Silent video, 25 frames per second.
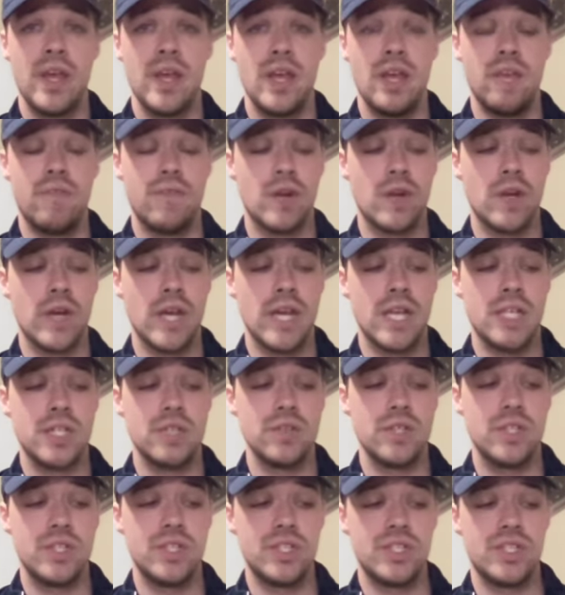if you're
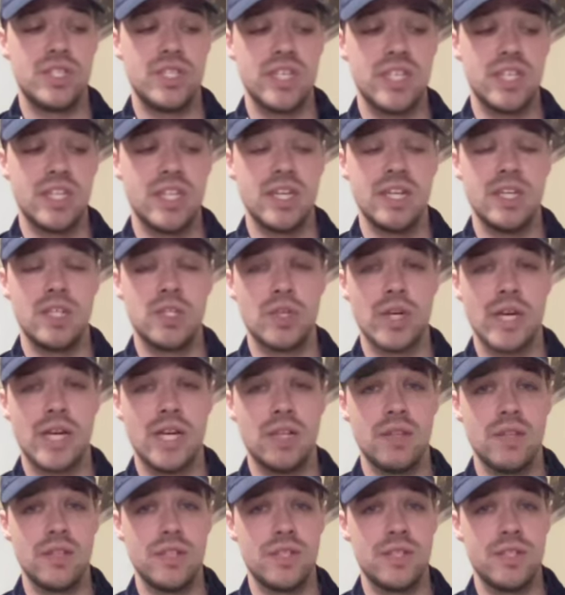actually just sitting there and trying
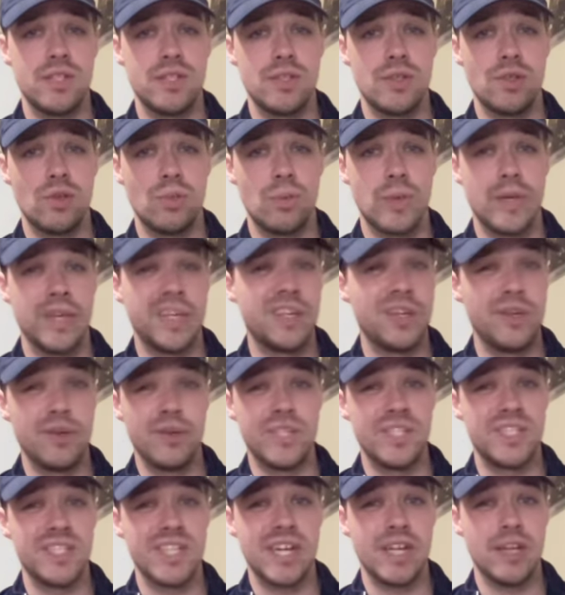to listen to Schoolboy Q,
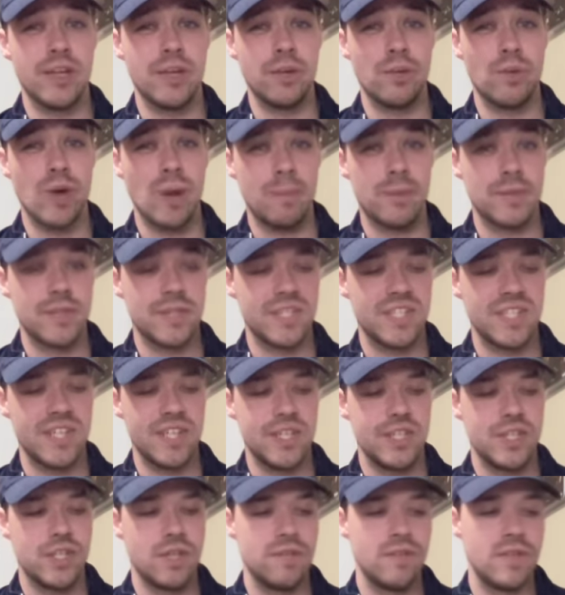it's not a good
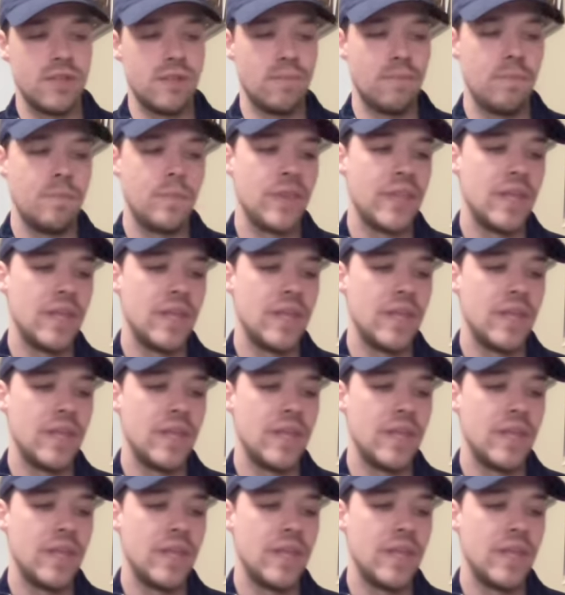representation of him.